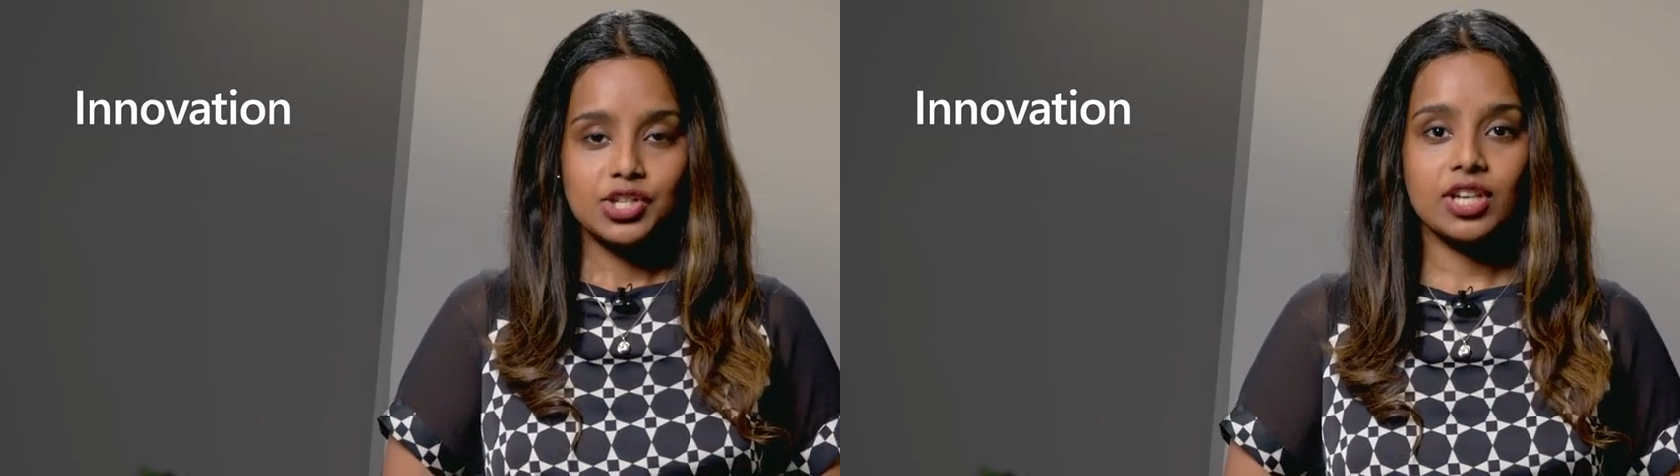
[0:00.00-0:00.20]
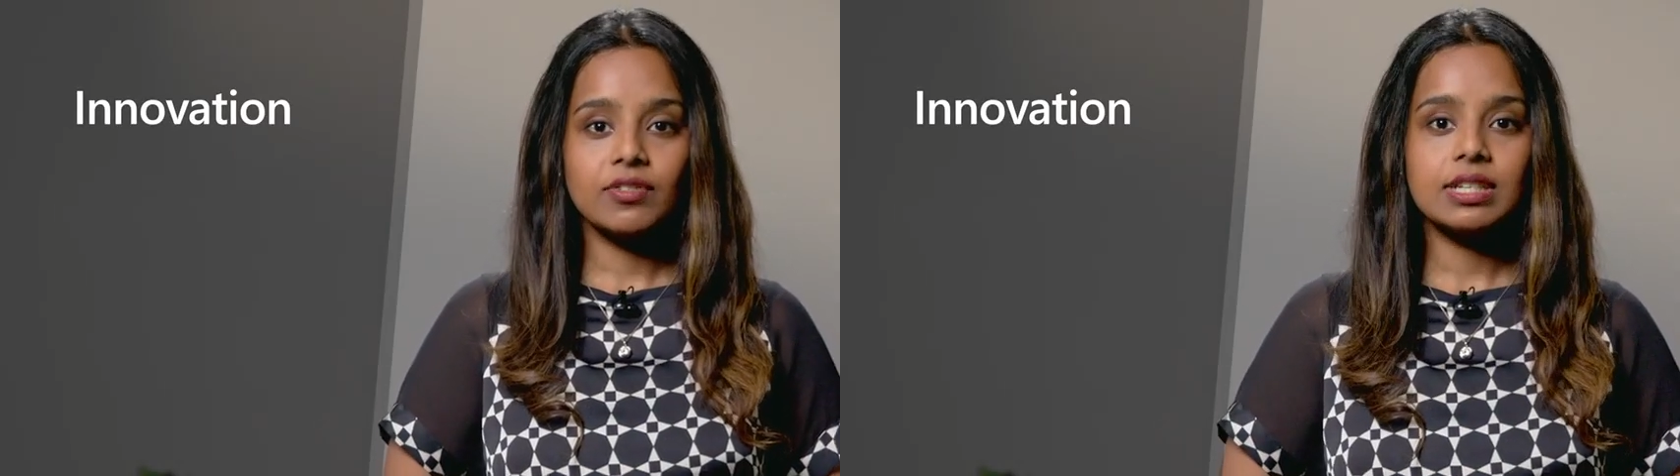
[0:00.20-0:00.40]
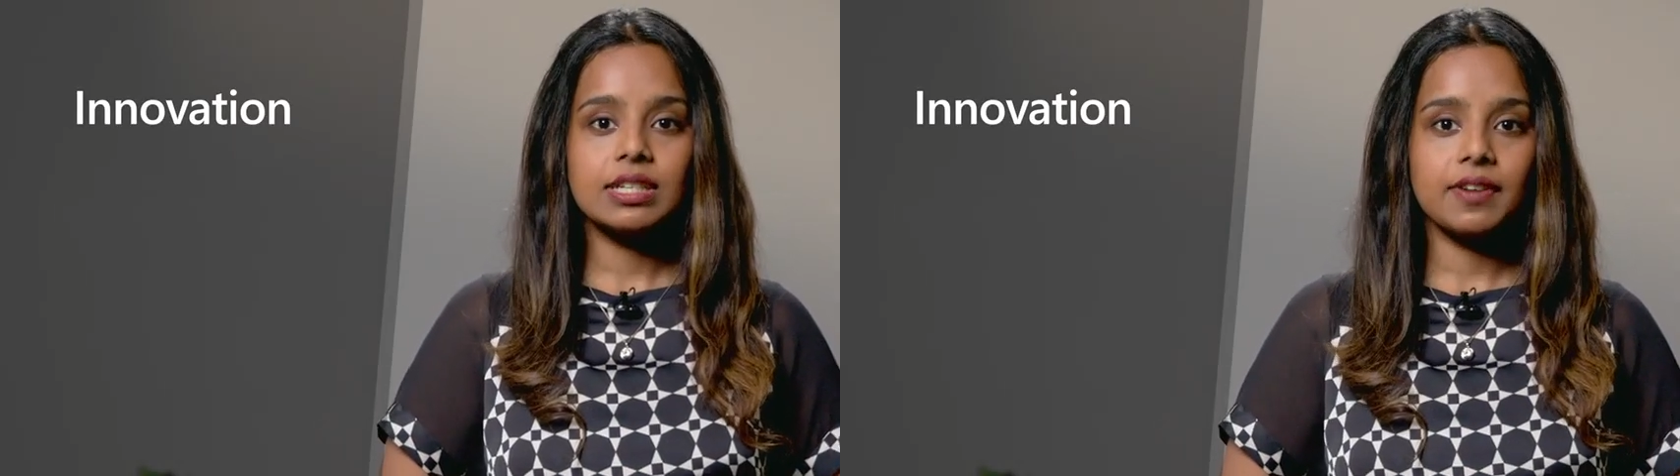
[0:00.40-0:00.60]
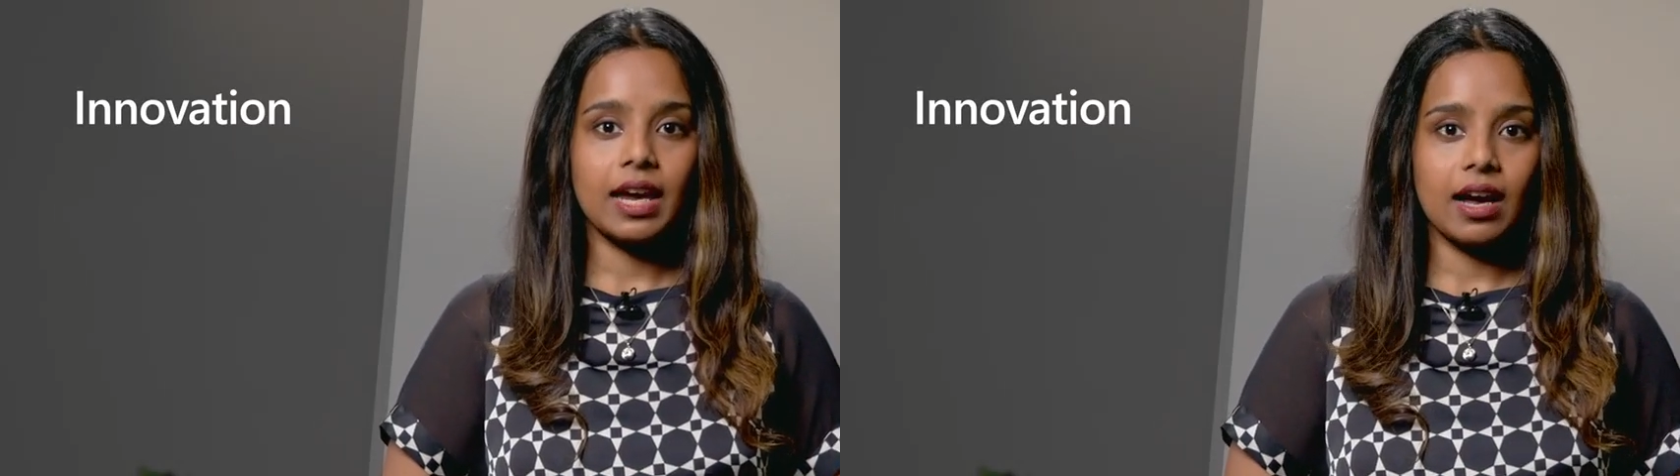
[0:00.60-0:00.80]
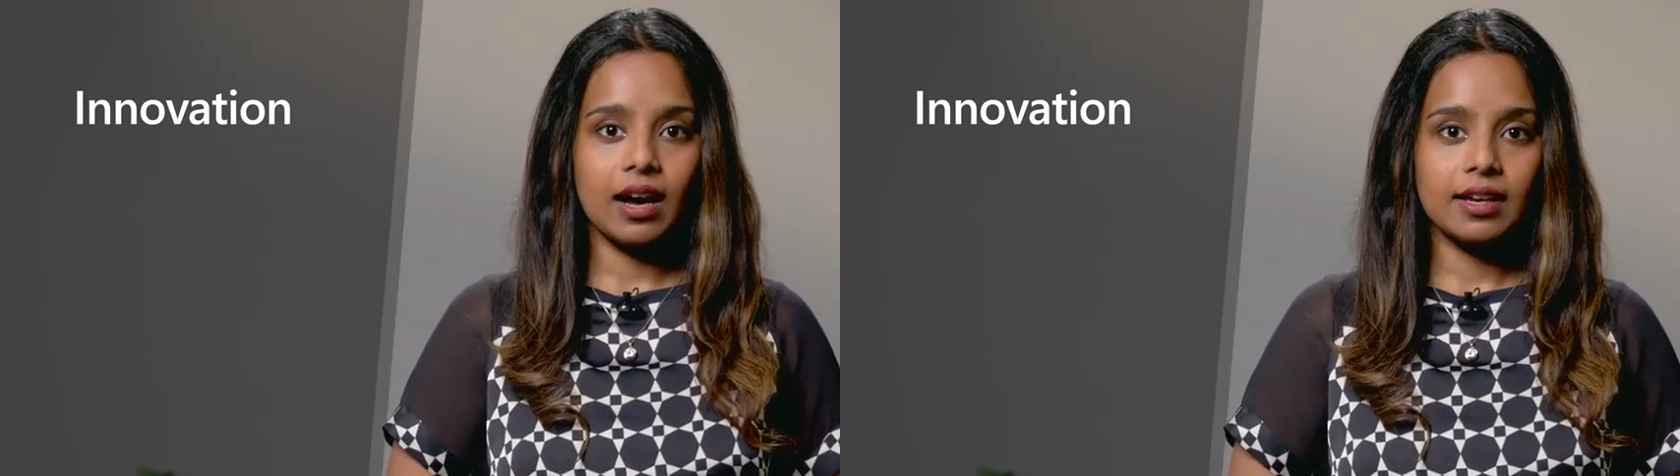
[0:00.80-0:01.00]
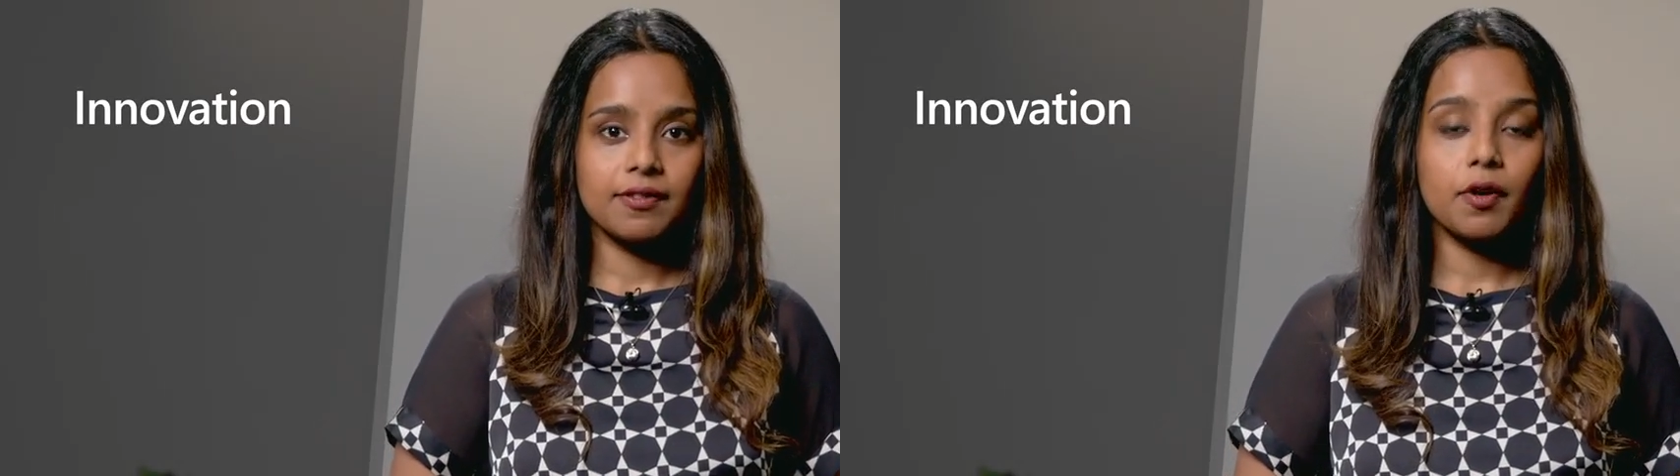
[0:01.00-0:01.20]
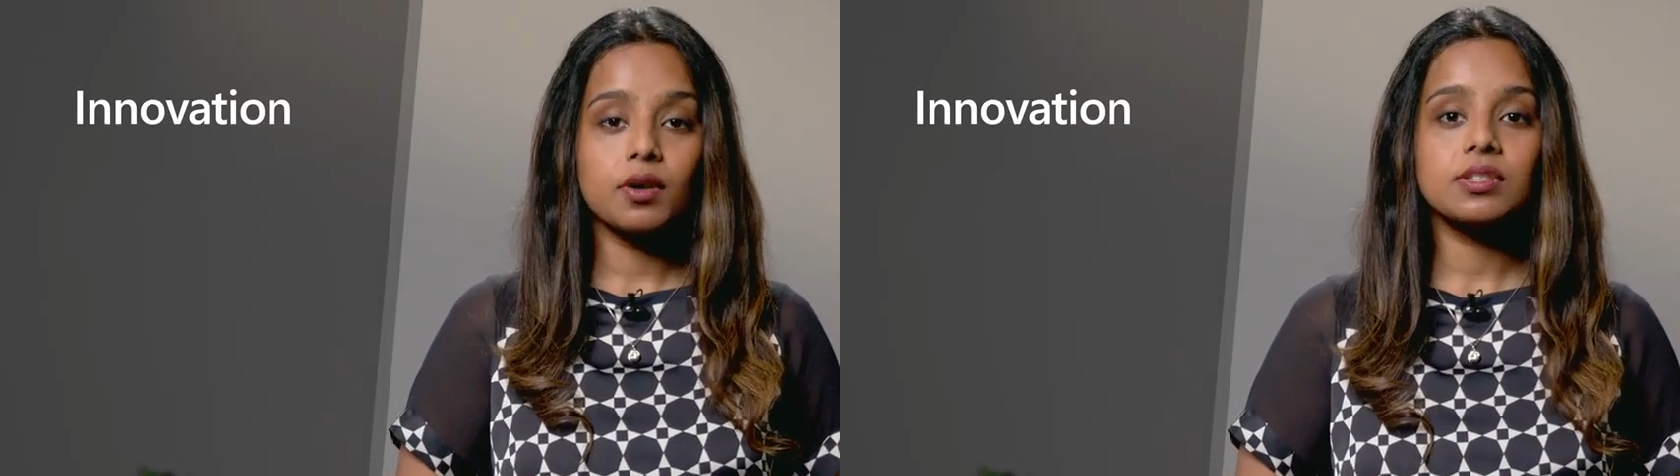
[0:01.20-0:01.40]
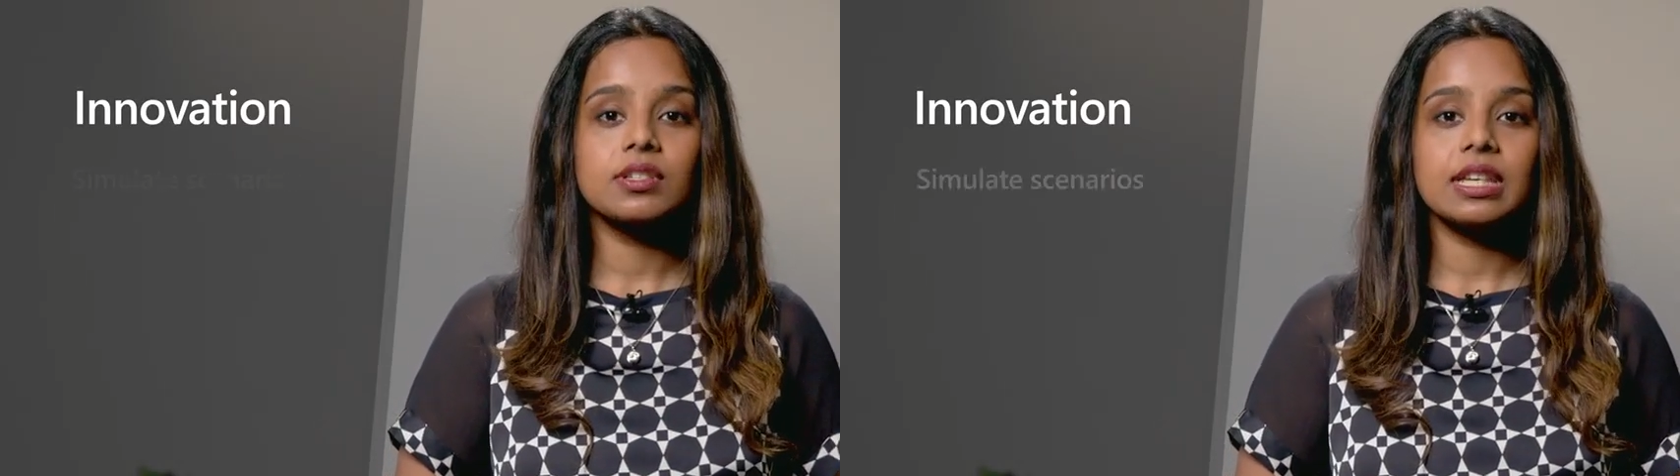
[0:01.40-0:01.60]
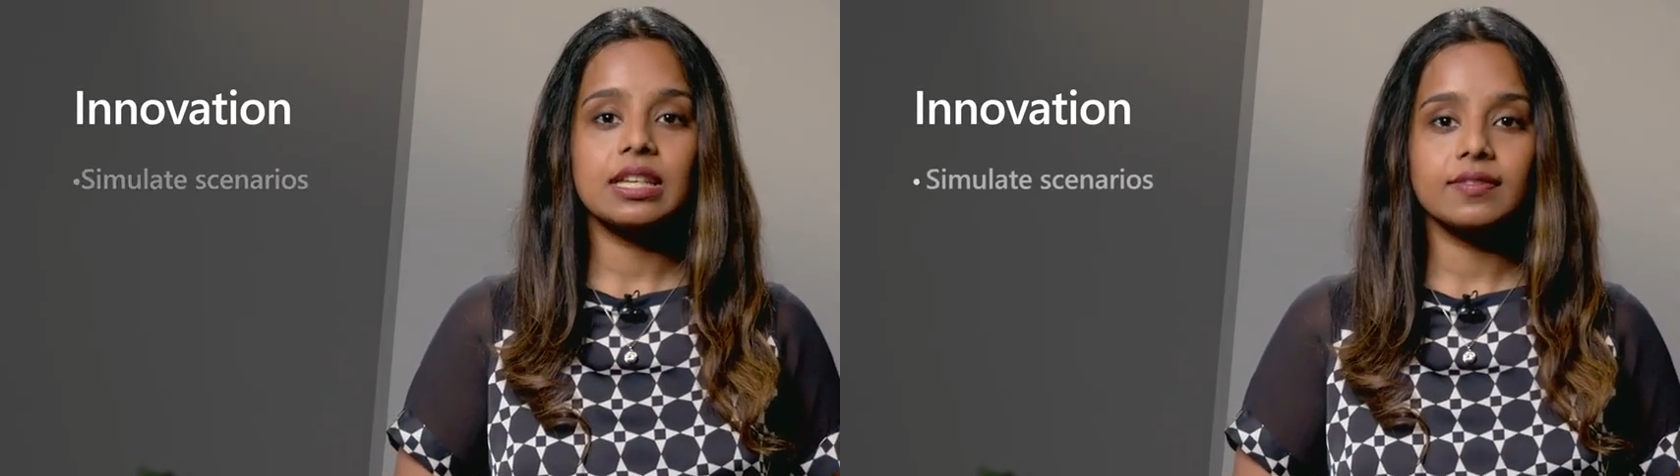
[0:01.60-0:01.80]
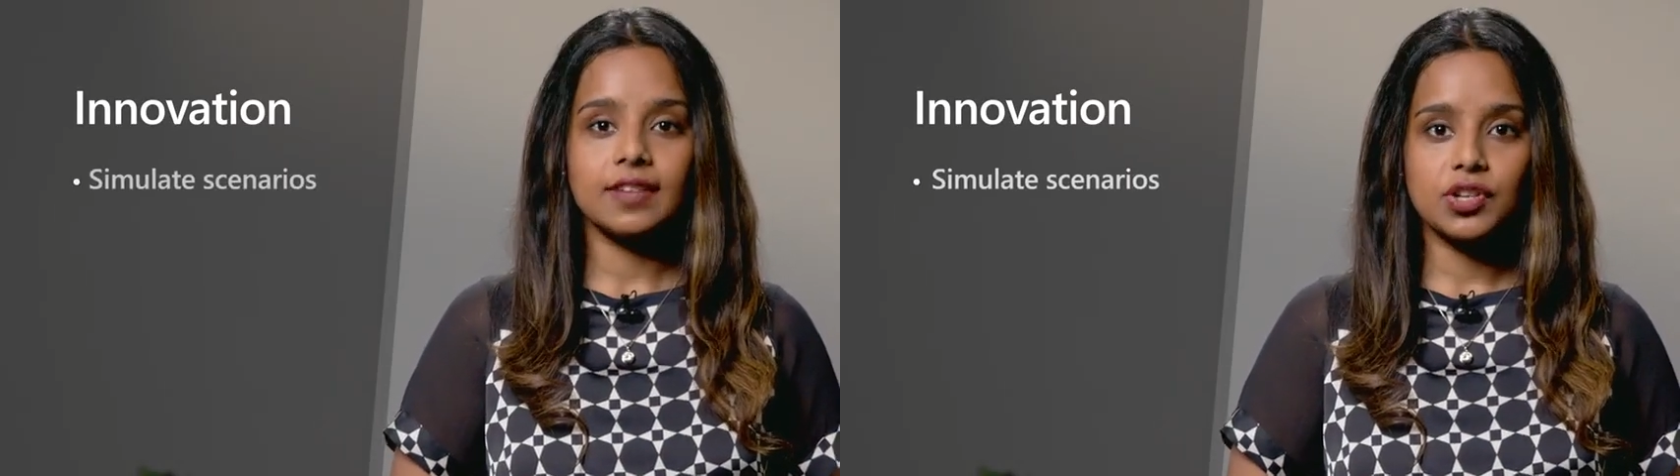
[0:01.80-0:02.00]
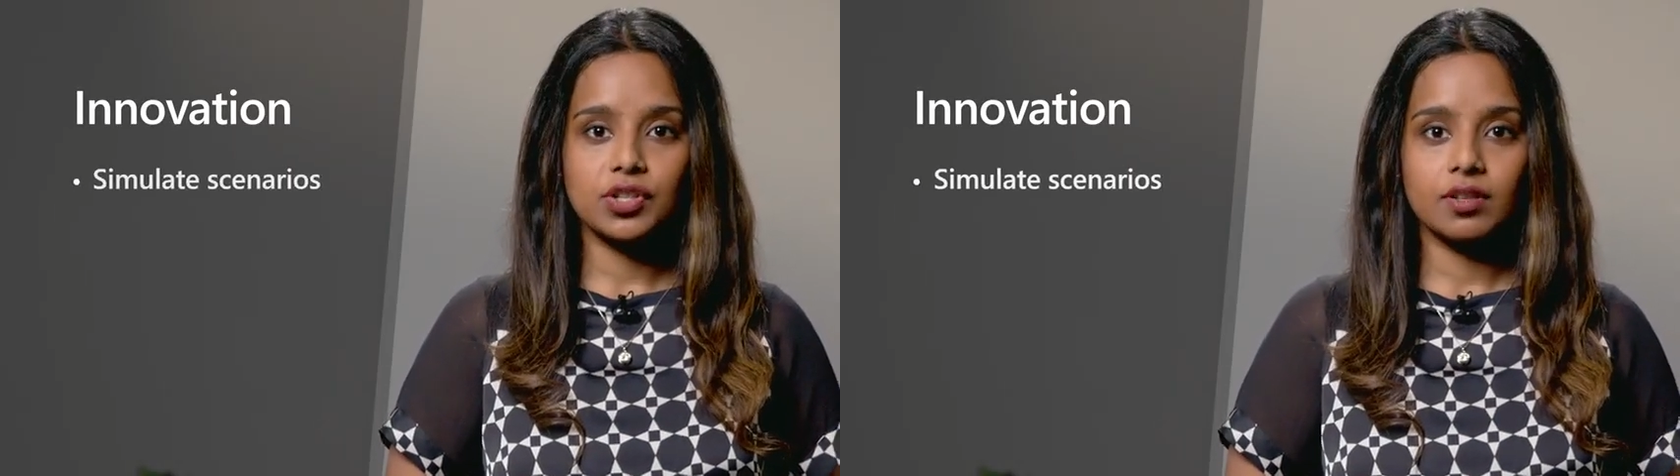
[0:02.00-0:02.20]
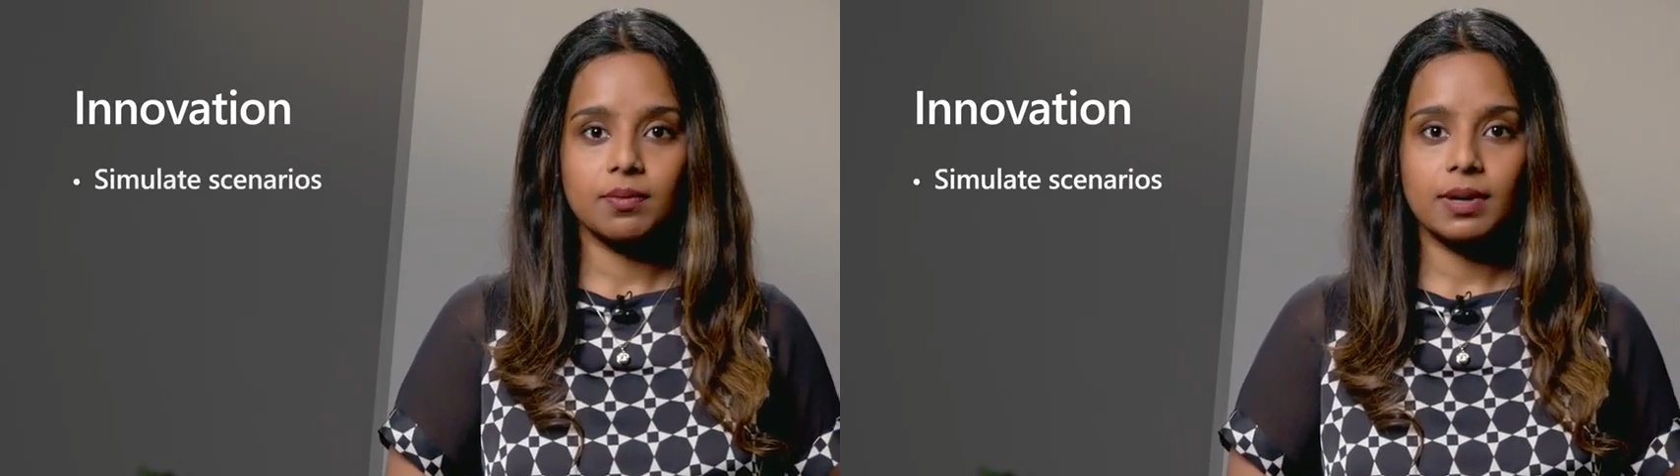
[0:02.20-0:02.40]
Generative AI fosters innovation